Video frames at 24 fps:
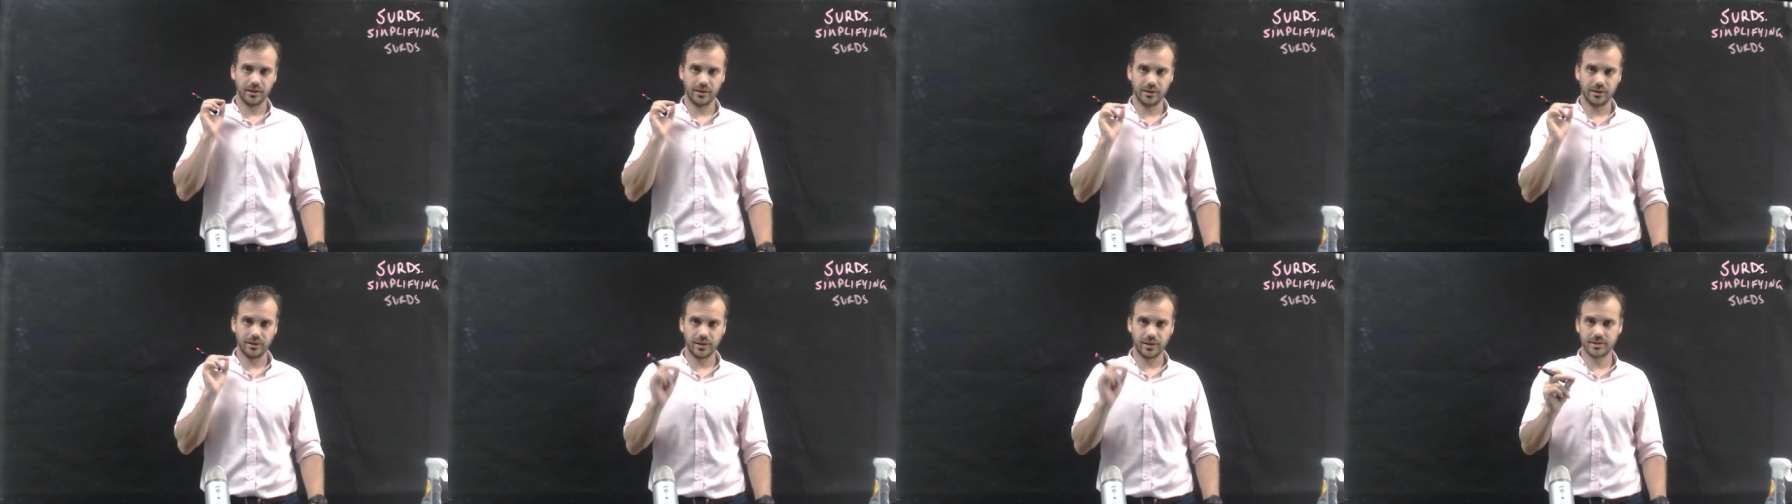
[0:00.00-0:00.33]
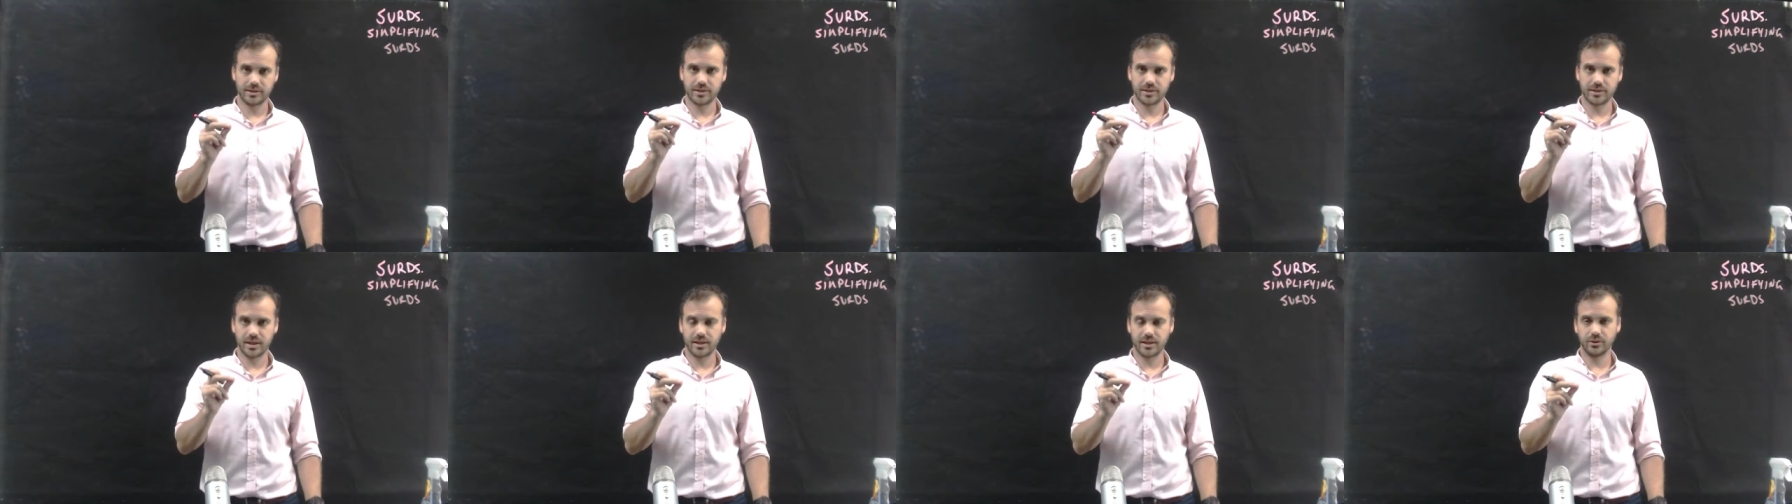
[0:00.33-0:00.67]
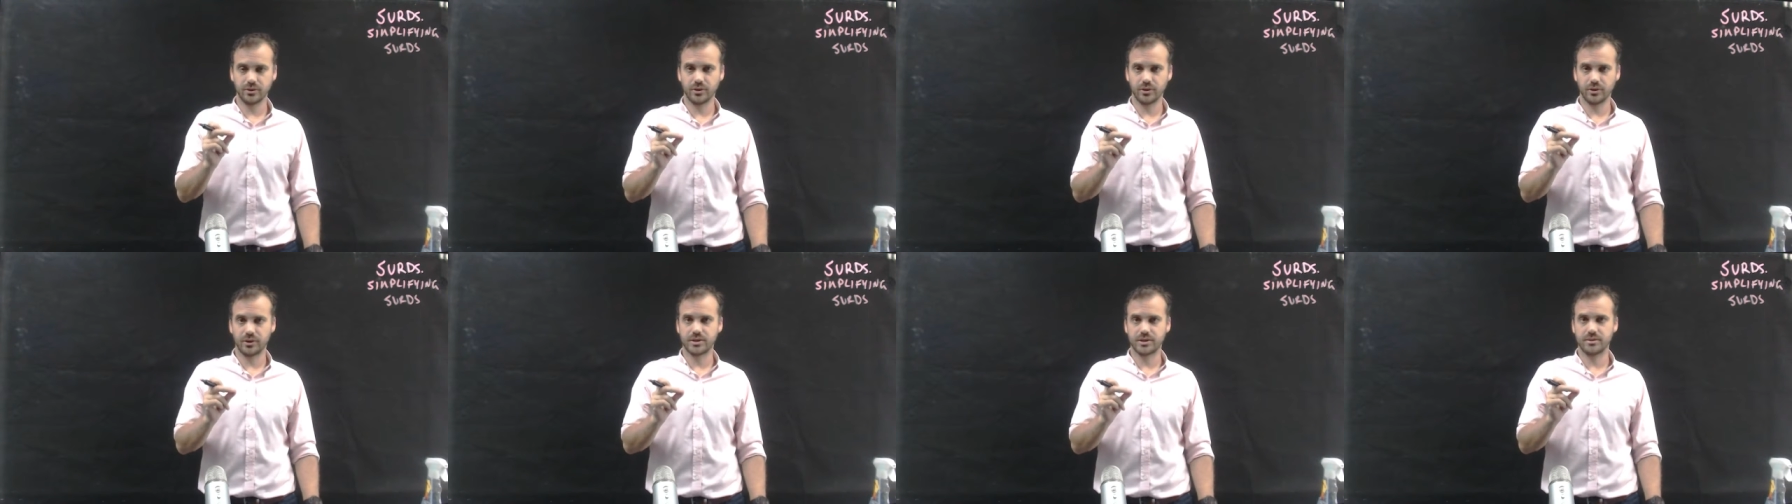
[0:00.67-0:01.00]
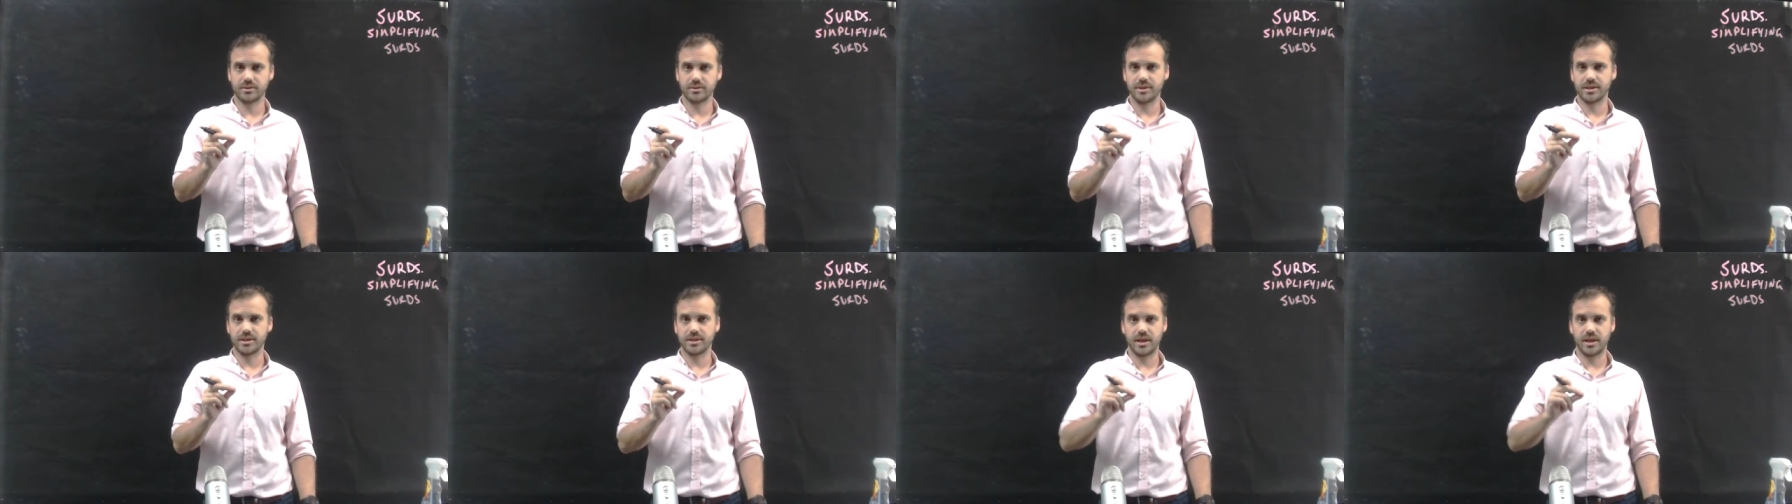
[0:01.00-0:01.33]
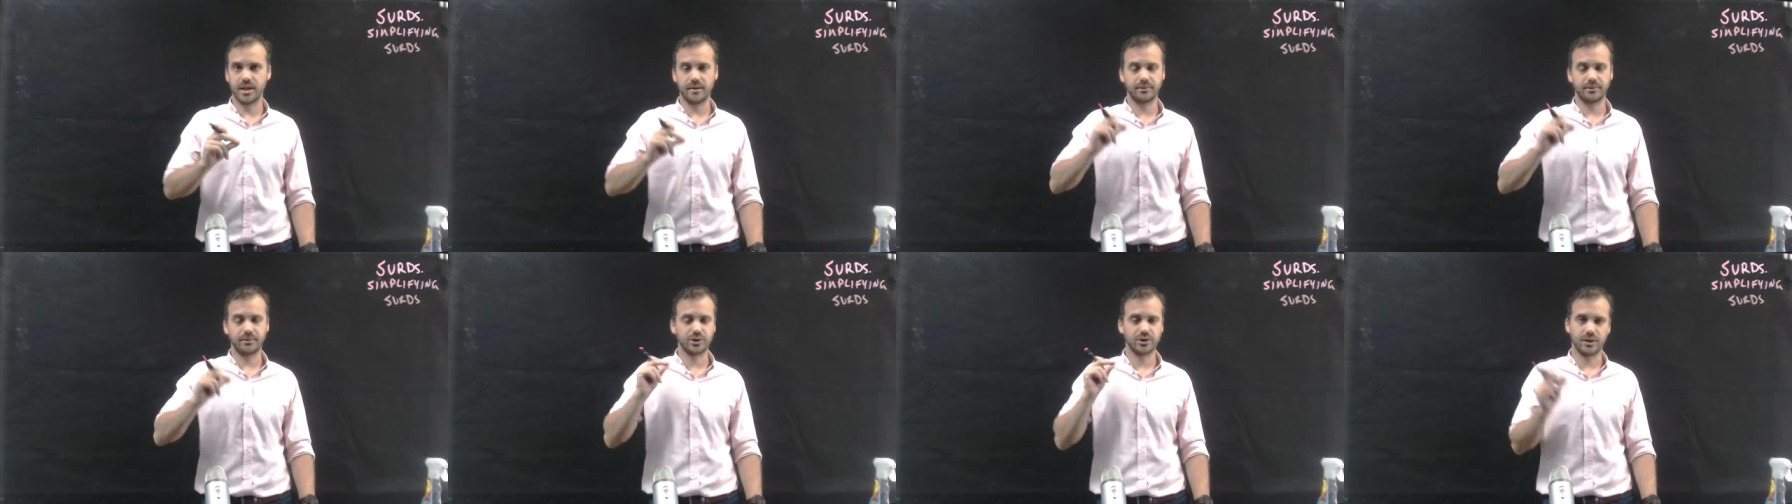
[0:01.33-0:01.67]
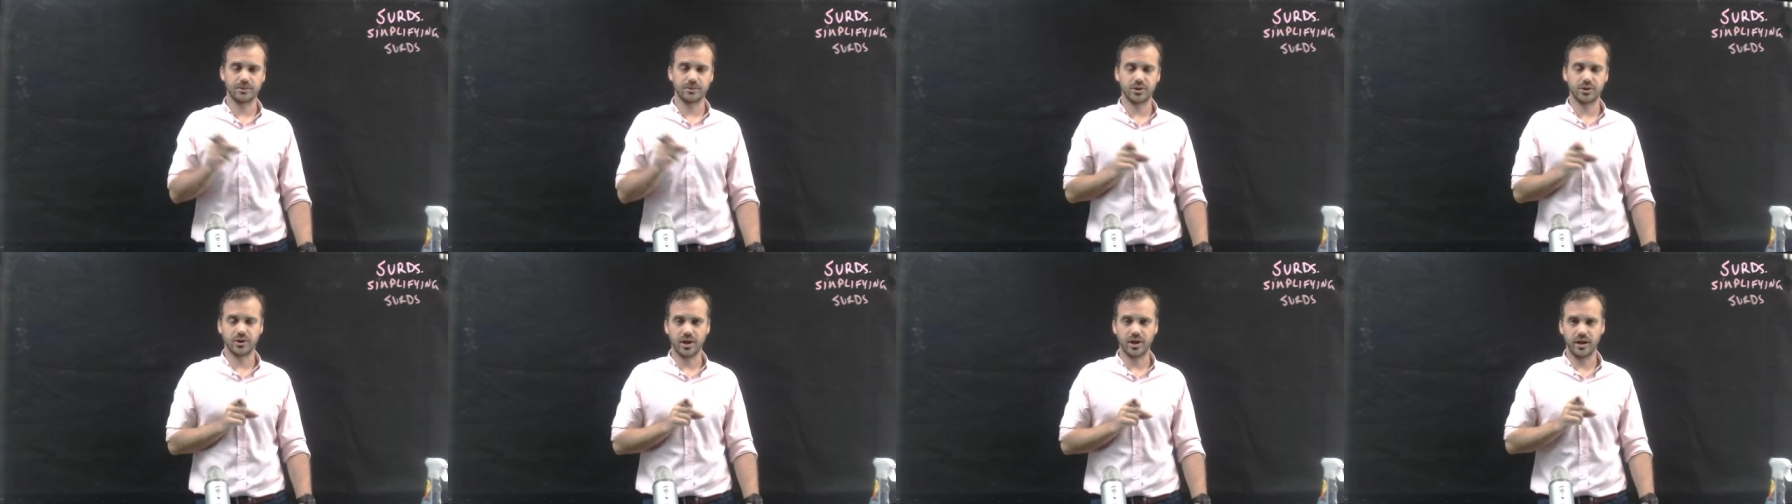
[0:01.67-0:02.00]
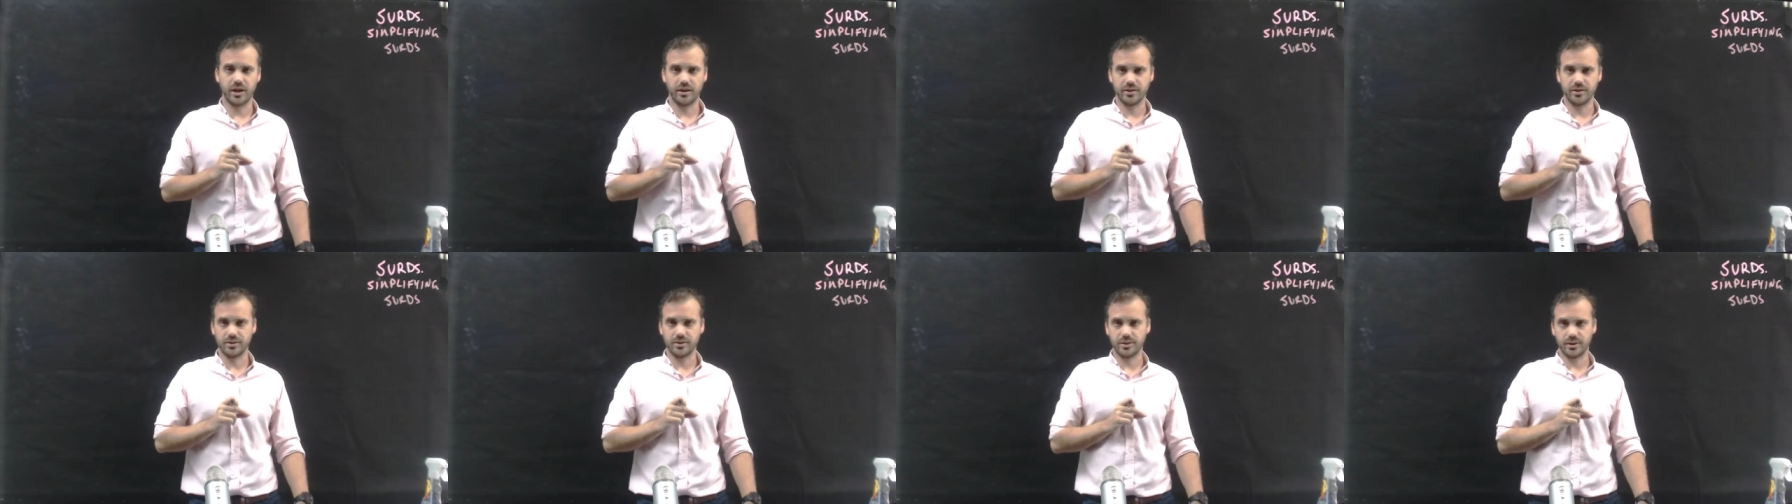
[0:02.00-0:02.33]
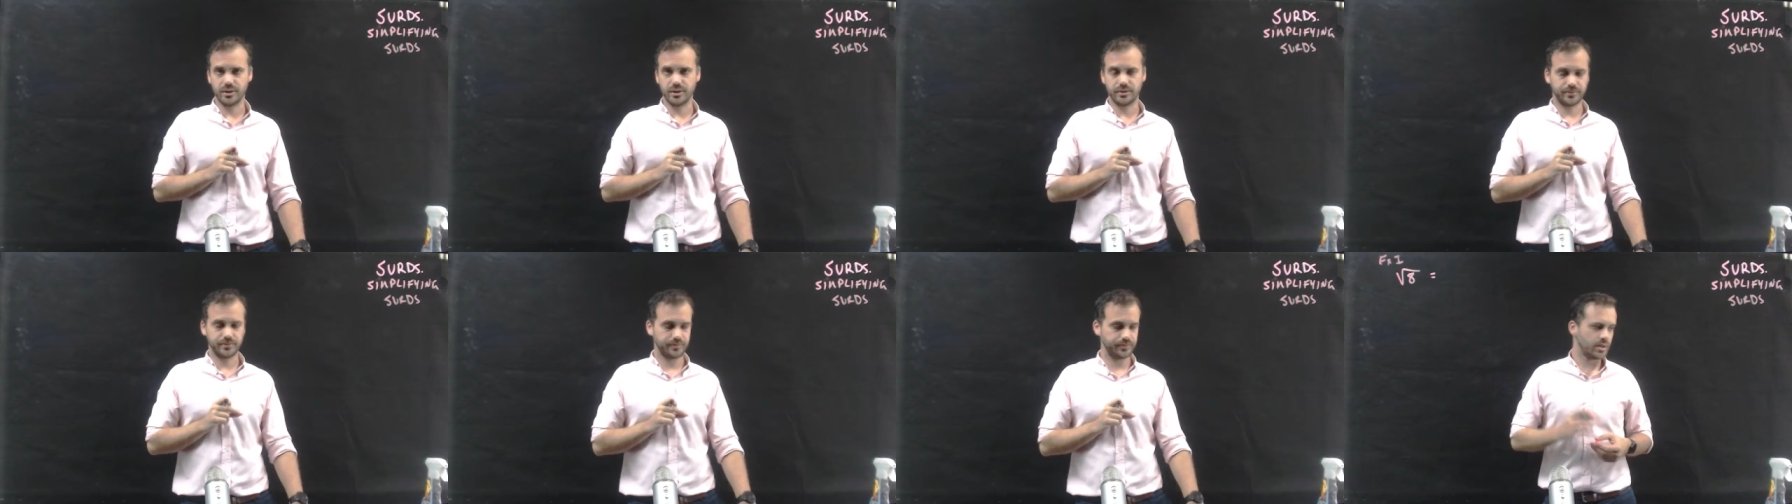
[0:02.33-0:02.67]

Let's take a look at some examples, jump straight into it.